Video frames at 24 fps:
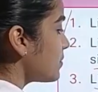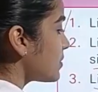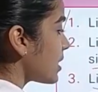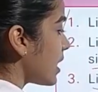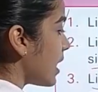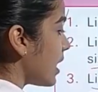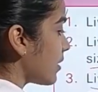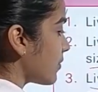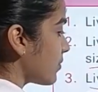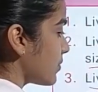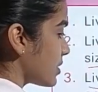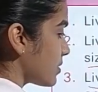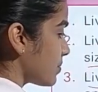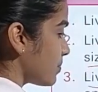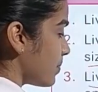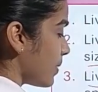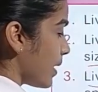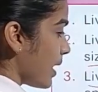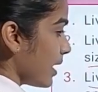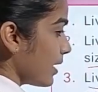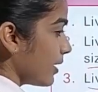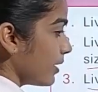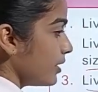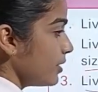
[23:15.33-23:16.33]
are
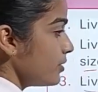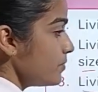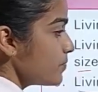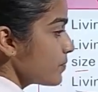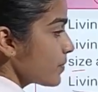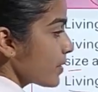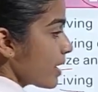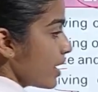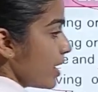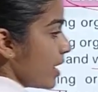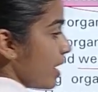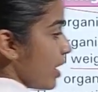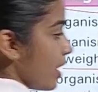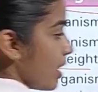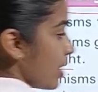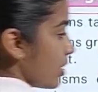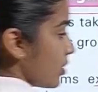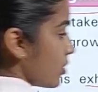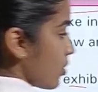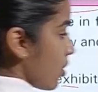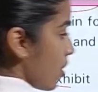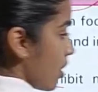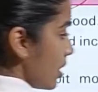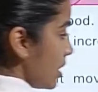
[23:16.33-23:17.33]
respire.
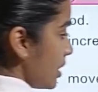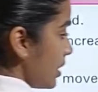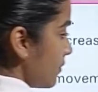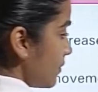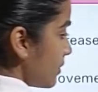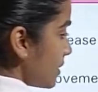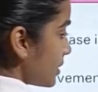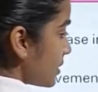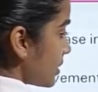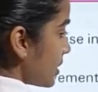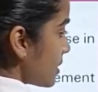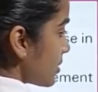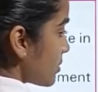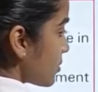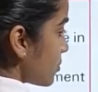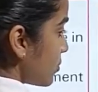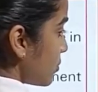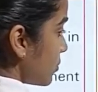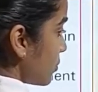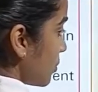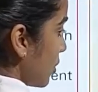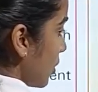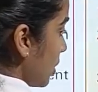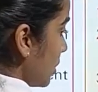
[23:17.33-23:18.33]
Non-living things do
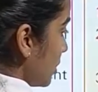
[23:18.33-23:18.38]
not